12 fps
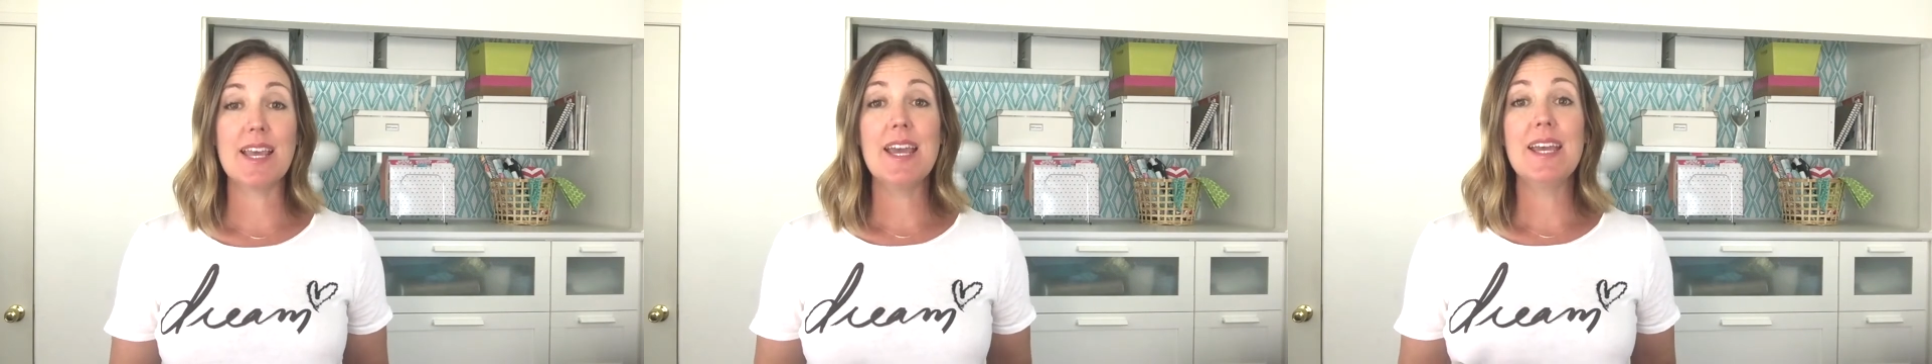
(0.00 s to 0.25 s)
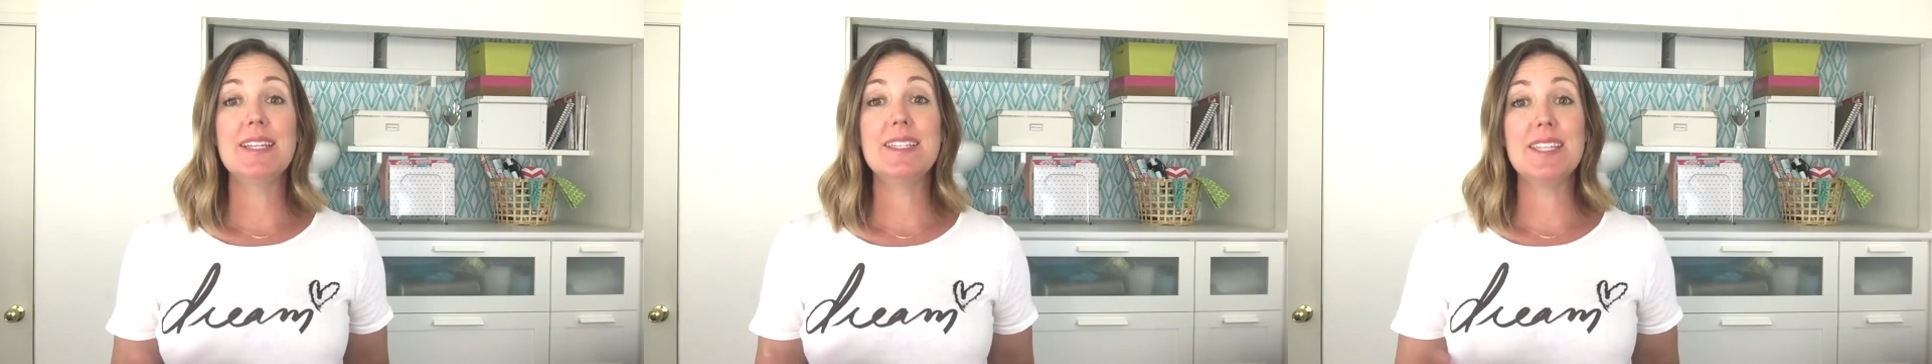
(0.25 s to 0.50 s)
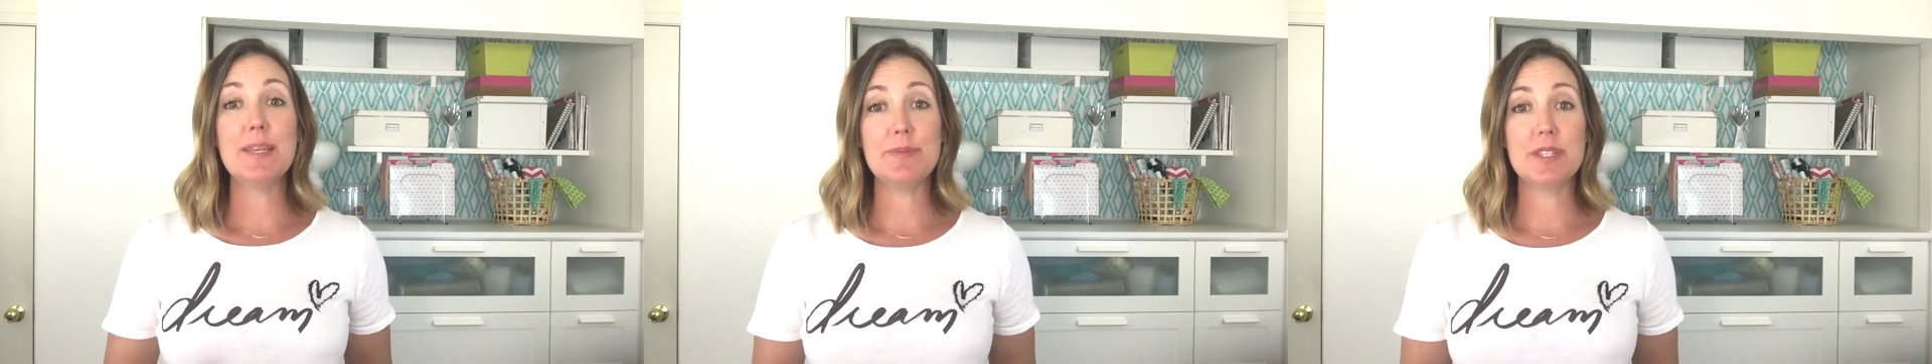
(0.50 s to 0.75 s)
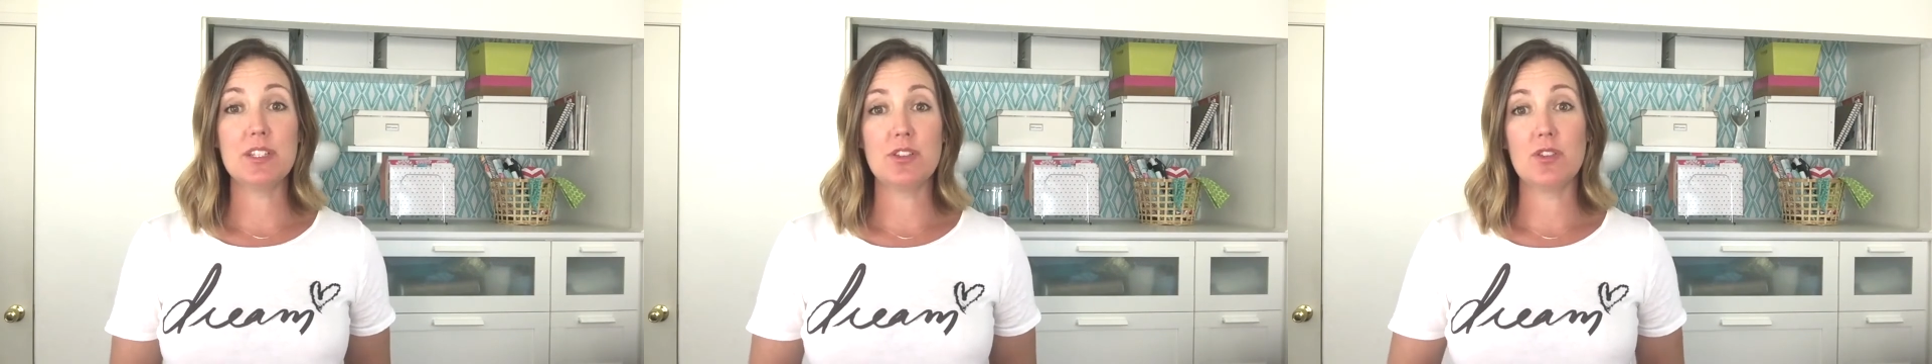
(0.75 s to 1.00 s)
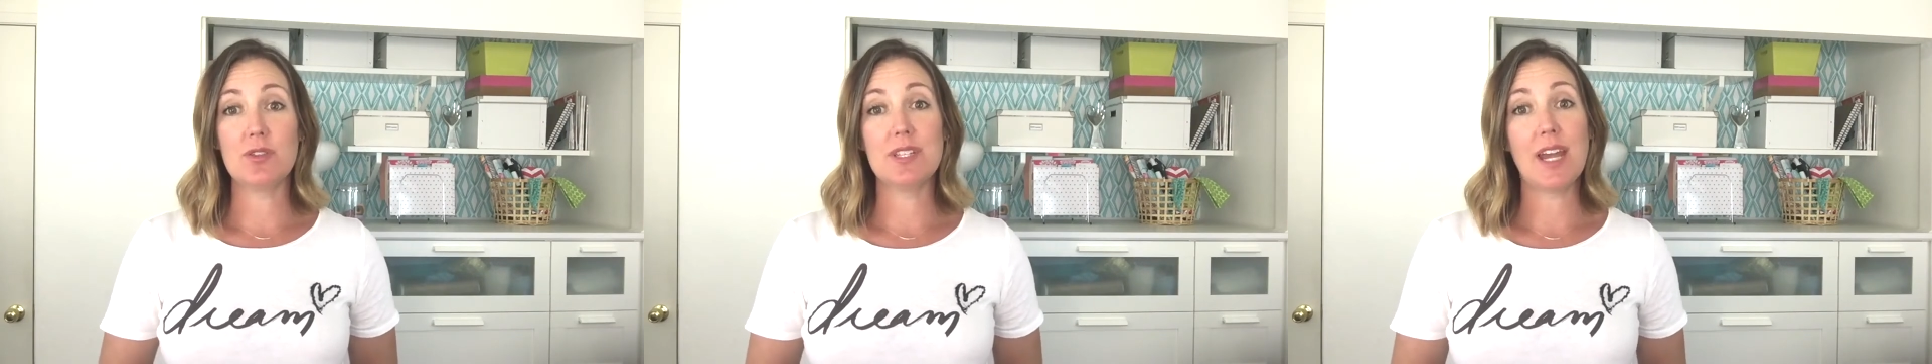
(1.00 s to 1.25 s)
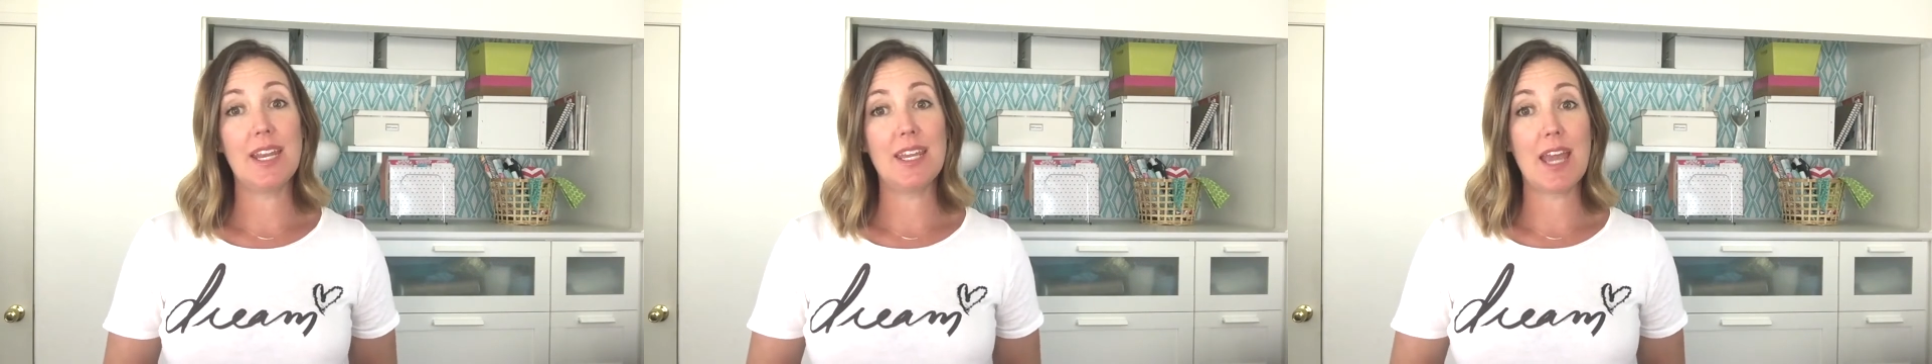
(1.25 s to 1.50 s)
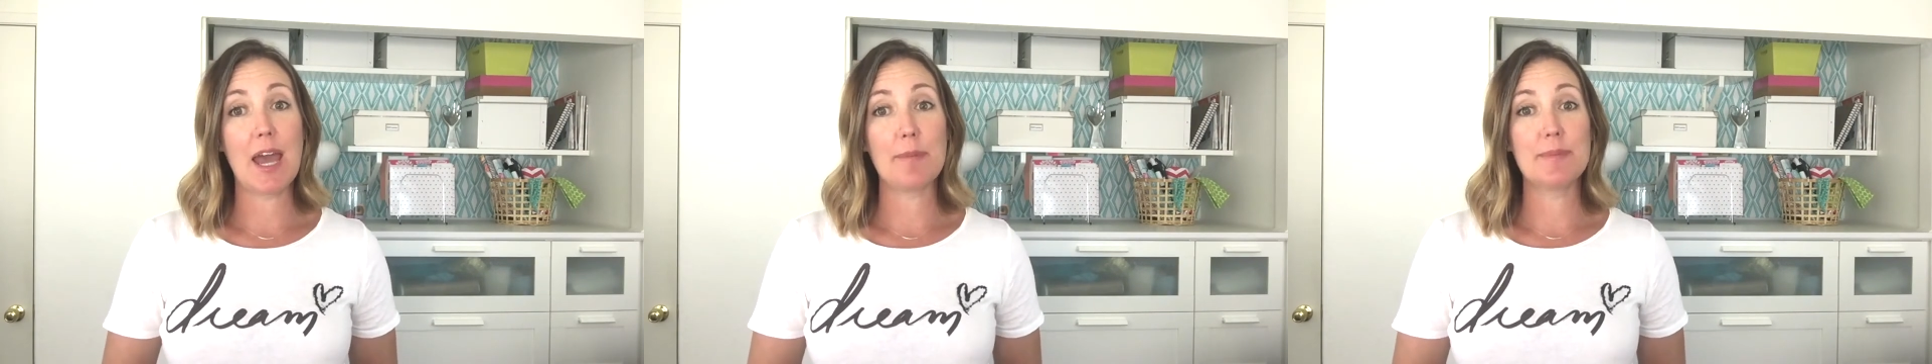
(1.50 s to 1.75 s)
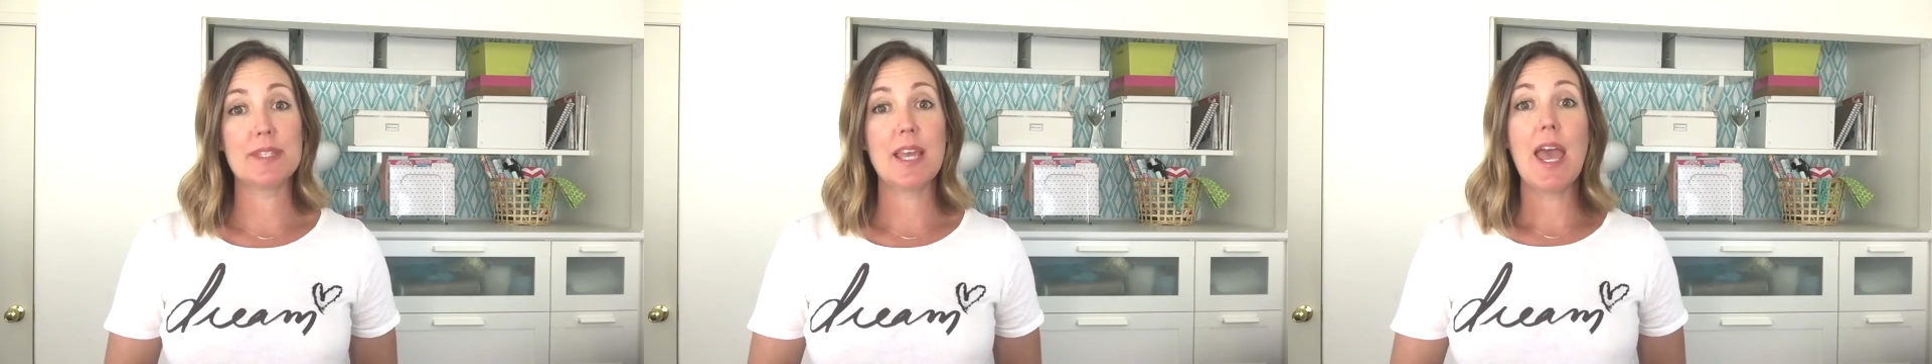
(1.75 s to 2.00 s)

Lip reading: it seeps into those tiny gaps,